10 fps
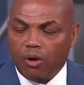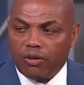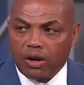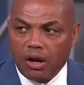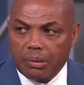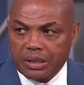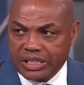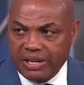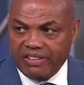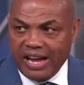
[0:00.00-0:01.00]
overcome the
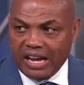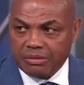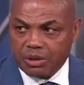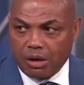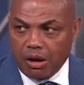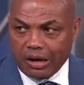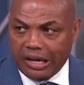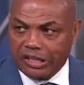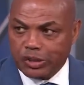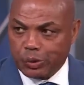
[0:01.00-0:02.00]
Steven Adams Clarke
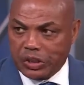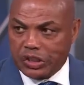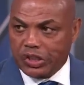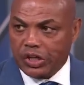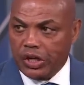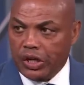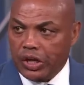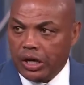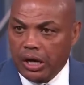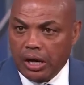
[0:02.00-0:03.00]
injuries.
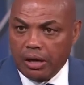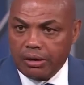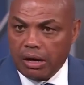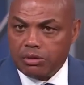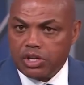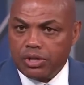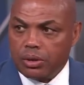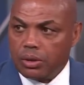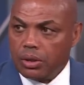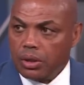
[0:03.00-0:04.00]
Uh, I, was, picked
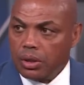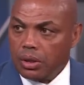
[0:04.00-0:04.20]
him, I picked